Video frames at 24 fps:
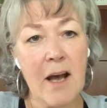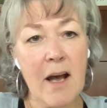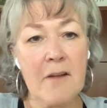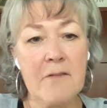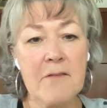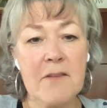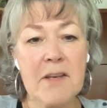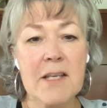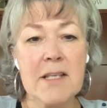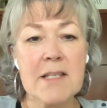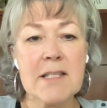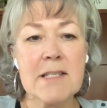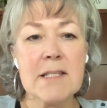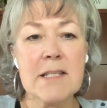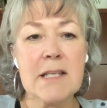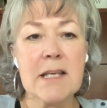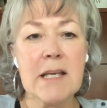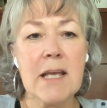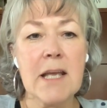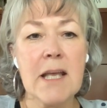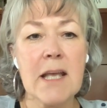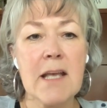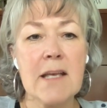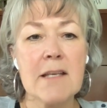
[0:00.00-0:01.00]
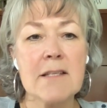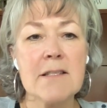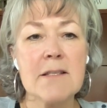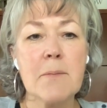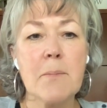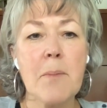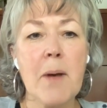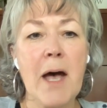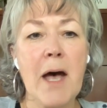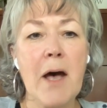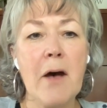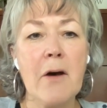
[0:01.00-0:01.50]
obviously, is
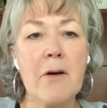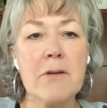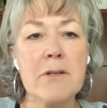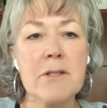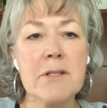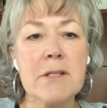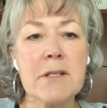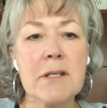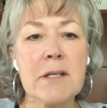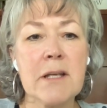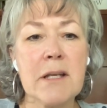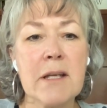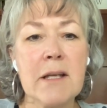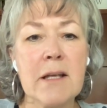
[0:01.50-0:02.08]
about